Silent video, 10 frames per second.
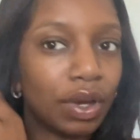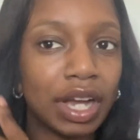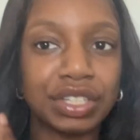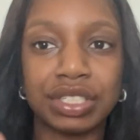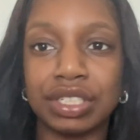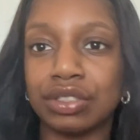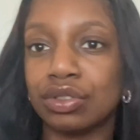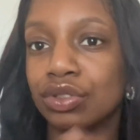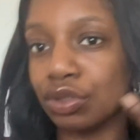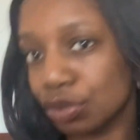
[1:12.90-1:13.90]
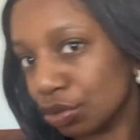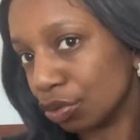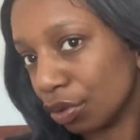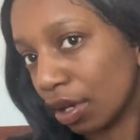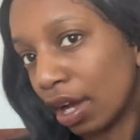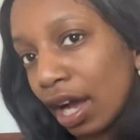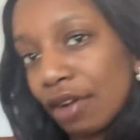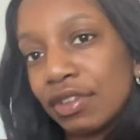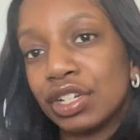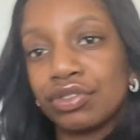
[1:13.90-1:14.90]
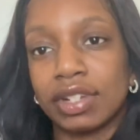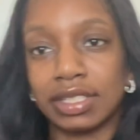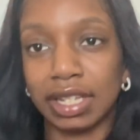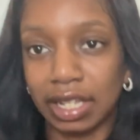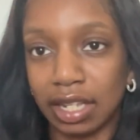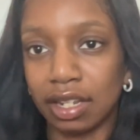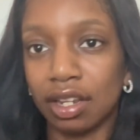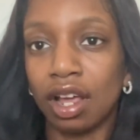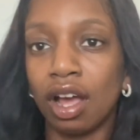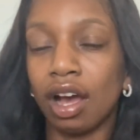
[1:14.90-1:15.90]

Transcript: actually do have an interest in.